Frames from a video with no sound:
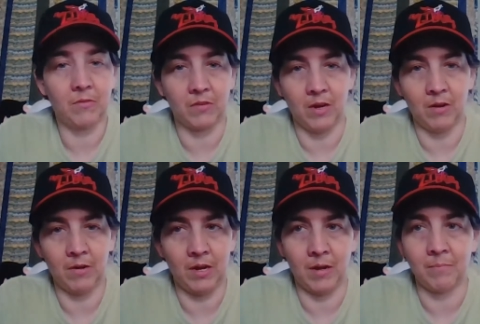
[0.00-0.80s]

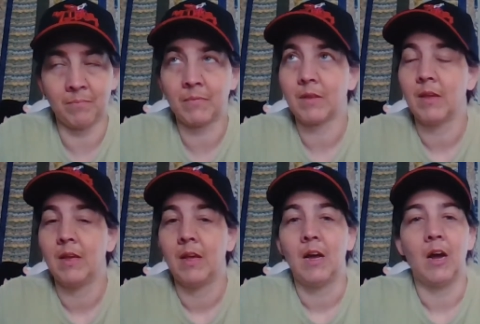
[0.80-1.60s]
So
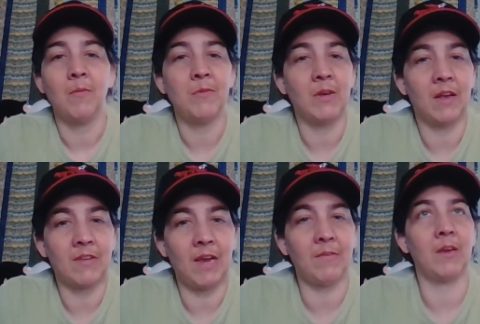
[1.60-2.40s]
hope you guys have